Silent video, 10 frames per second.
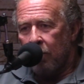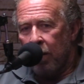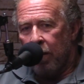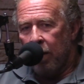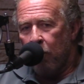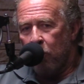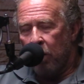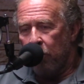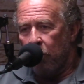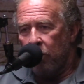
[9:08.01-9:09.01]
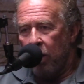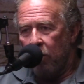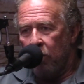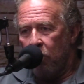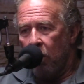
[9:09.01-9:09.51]
And that was my first day
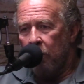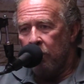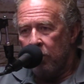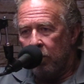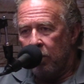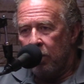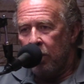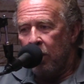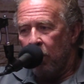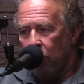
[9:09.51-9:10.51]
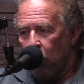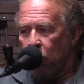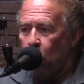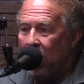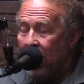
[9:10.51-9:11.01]
on the job.
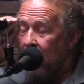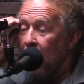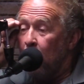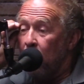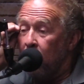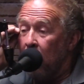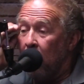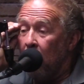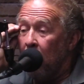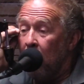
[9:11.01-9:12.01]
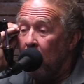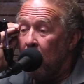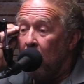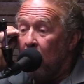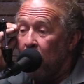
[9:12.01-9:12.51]
First week I was there,
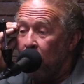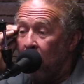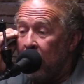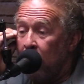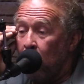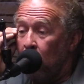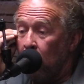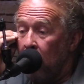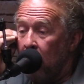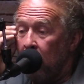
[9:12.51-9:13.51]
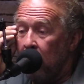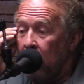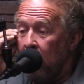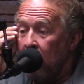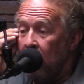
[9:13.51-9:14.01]
Friday rolled around,
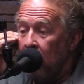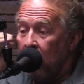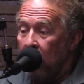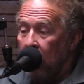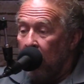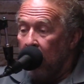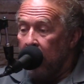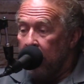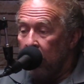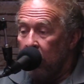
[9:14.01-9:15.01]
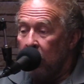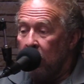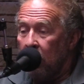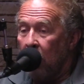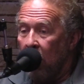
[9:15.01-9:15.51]
and
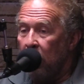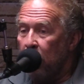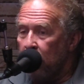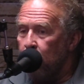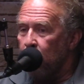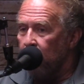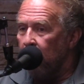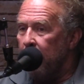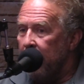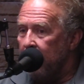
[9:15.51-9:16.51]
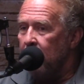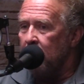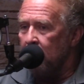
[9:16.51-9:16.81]
I knew this was for me.